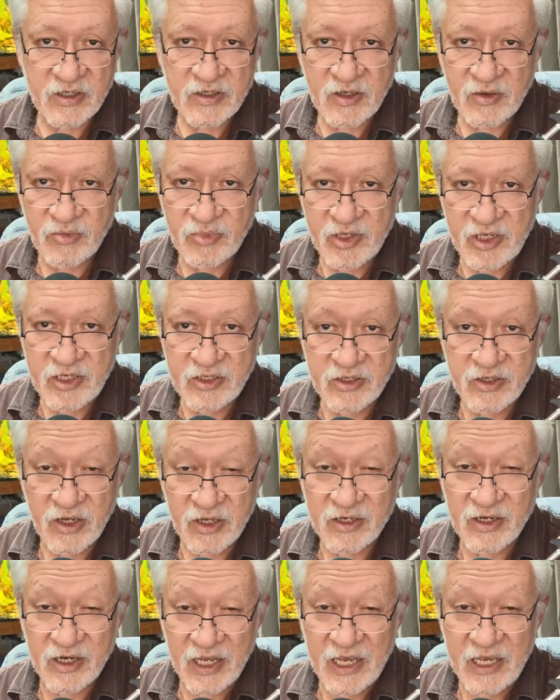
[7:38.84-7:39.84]
completed
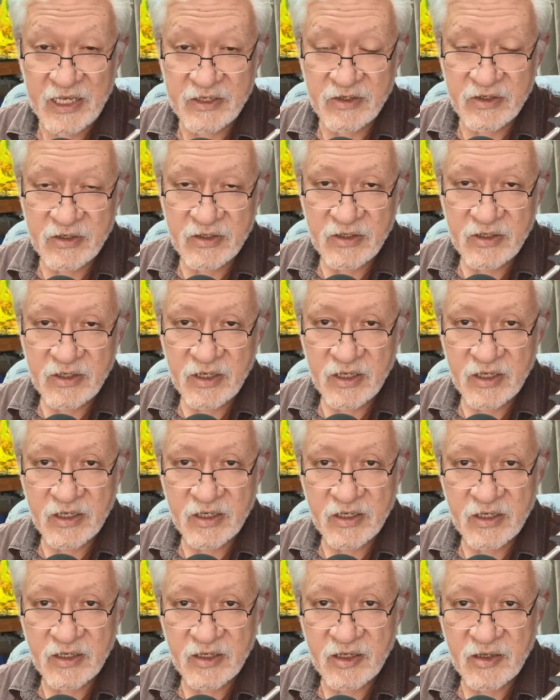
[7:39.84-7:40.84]
online,
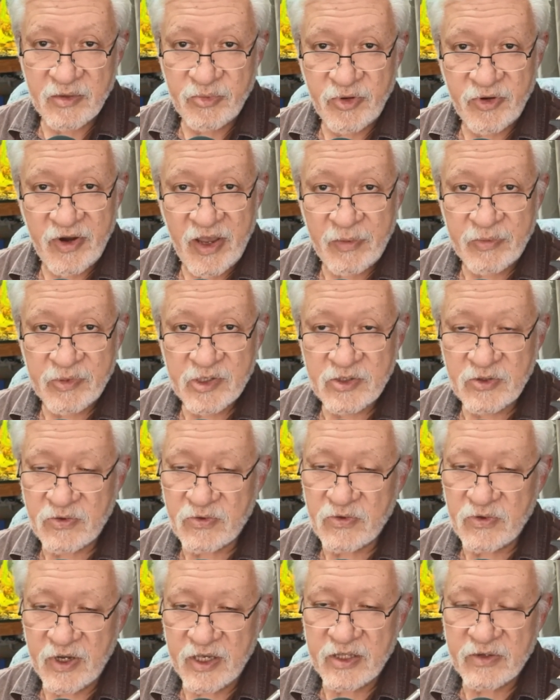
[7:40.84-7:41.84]
perhaps,
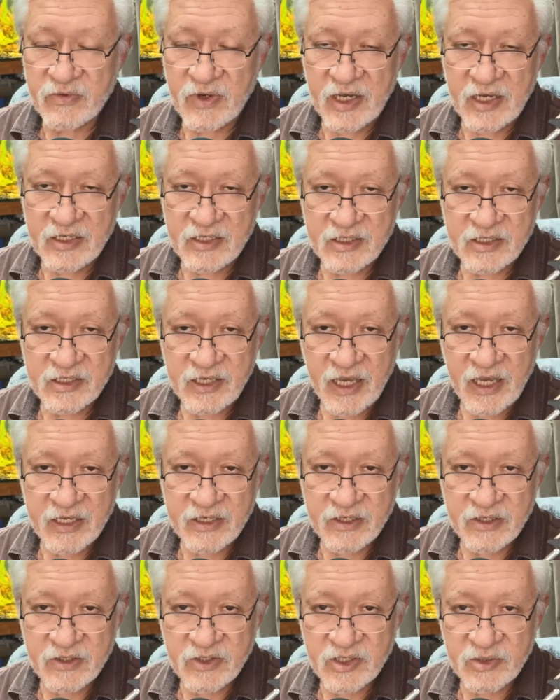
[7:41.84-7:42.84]
or otherwise
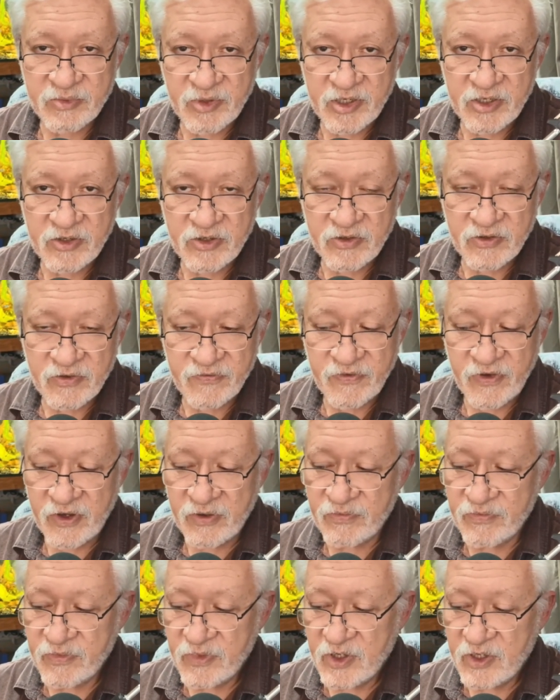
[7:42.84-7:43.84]
scanned and submitted to the
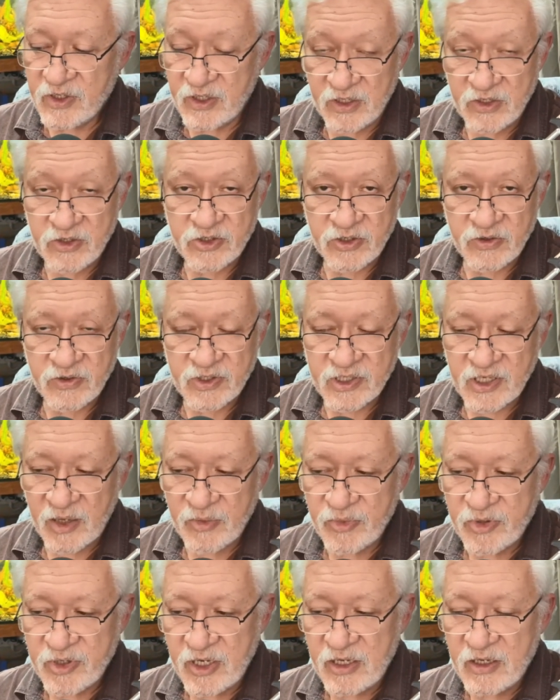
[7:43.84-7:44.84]
firm, the insurance
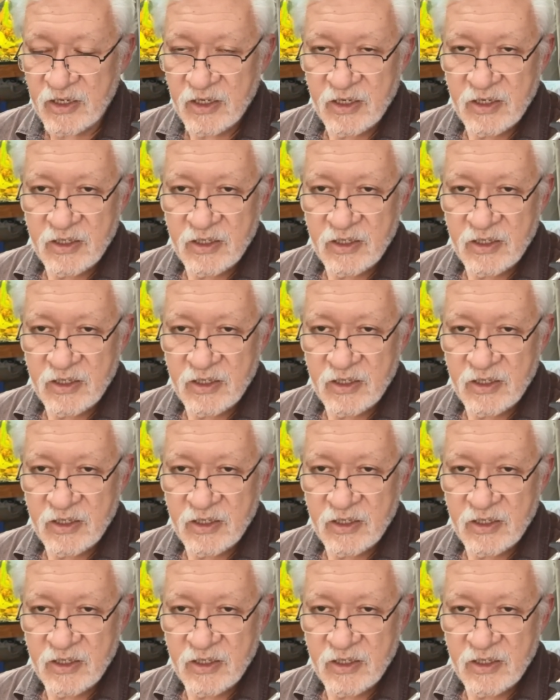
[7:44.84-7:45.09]
company.